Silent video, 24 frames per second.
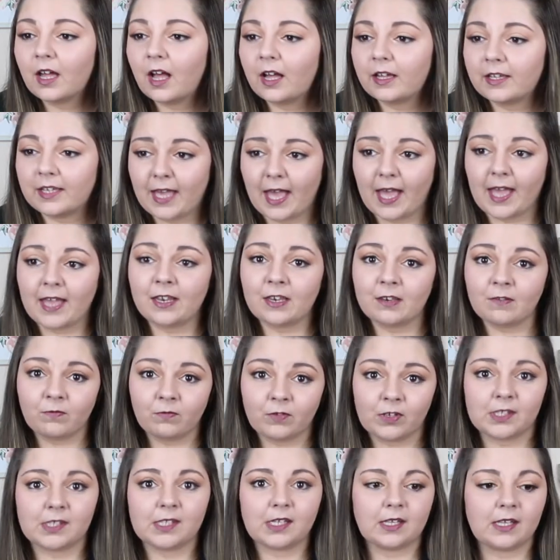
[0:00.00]
Again,
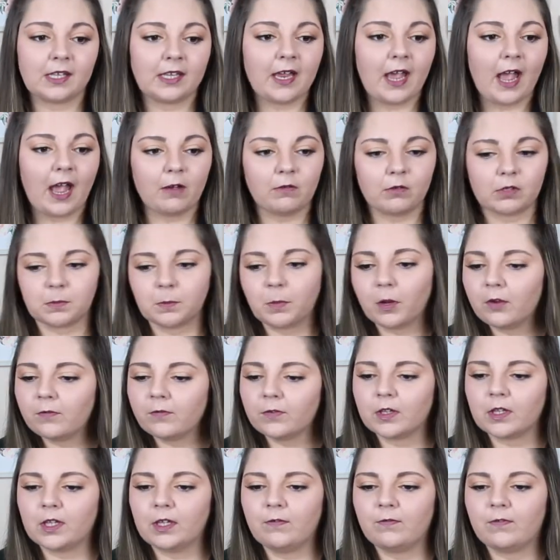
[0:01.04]
physically I was
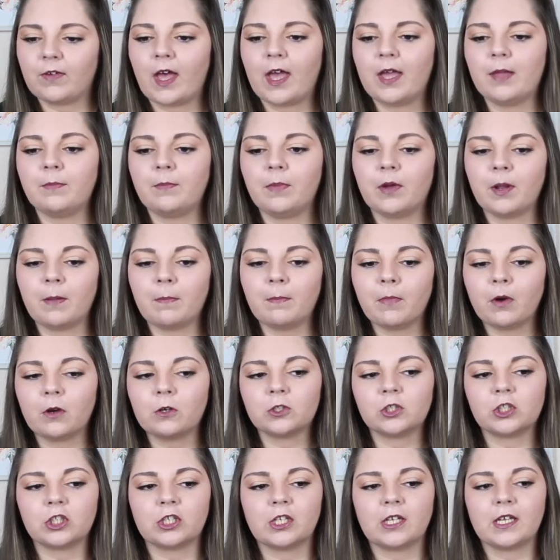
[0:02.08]
perfectly fine, but
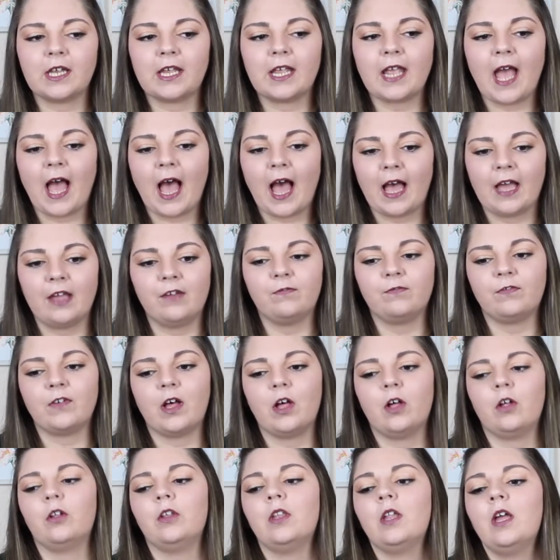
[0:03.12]
emotionally I
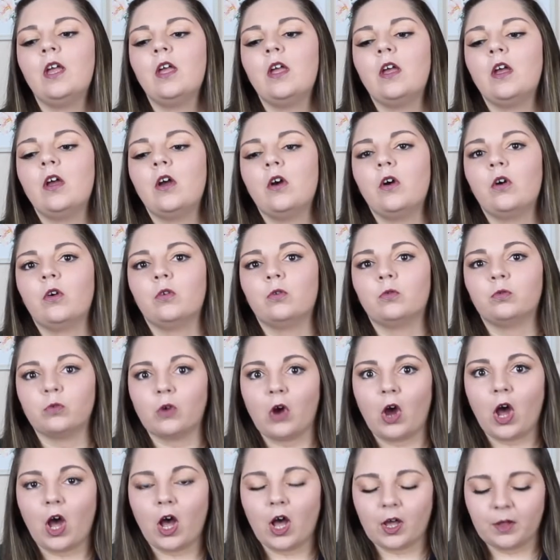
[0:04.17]
felt
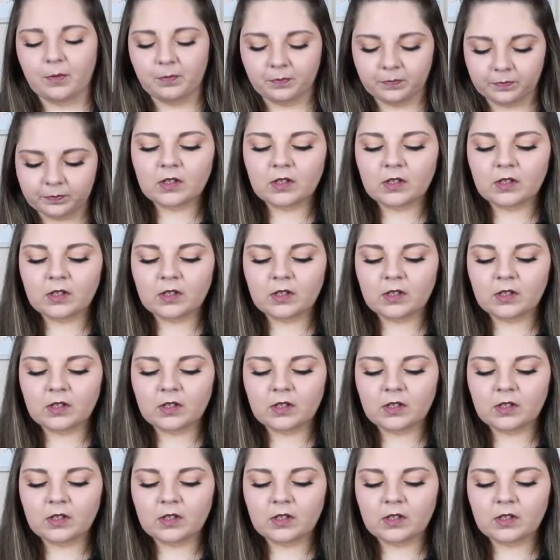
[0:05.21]
raw.